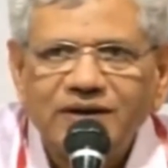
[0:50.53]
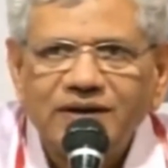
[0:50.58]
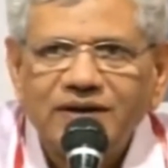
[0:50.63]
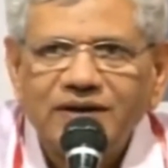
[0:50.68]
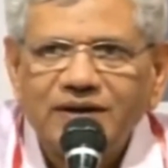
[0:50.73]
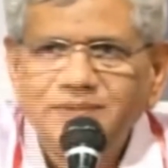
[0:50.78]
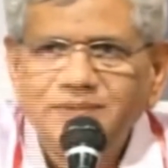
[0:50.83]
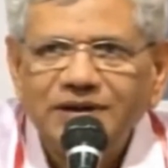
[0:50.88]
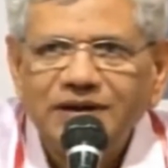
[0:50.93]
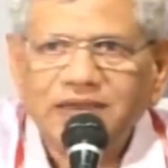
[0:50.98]

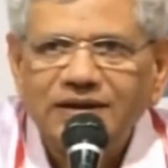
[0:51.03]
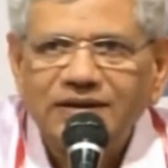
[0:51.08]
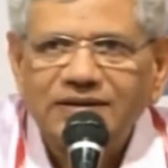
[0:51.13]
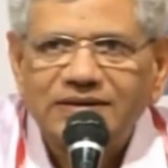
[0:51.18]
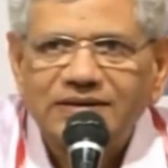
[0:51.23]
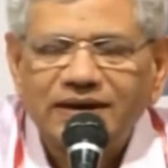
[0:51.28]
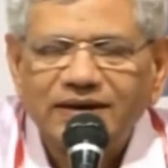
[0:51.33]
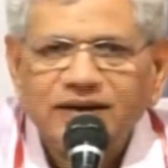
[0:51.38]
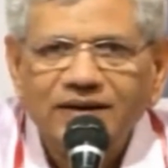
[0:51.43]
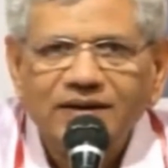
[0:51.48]
that both the
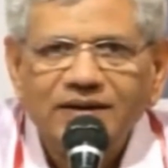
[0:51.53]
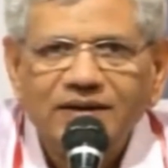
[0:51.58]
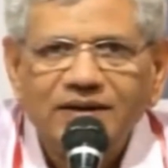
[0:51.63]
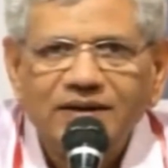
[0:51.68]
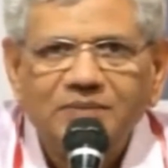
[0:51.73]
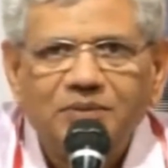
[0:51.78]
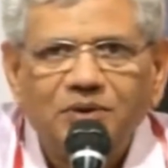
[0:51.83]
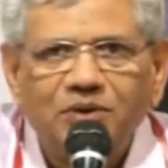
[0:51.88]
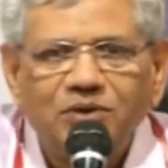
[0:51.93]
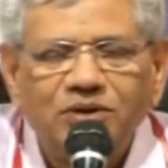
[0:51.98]
opinions
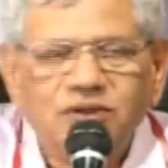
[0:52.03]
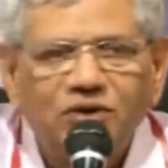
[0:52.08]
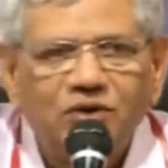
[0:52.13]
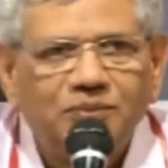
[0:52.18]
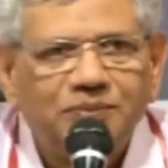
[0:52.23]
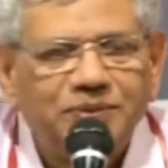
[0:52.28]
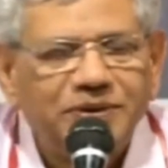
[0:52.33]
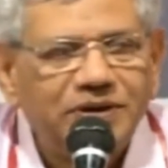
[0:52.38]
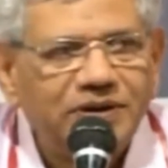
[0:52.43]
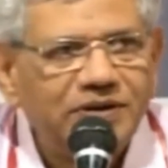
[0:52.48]
should be
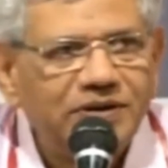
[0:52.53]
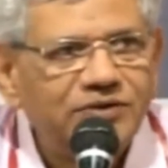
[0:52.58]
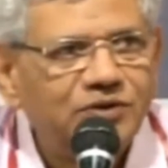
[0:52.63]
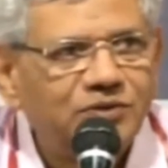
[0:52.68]
placed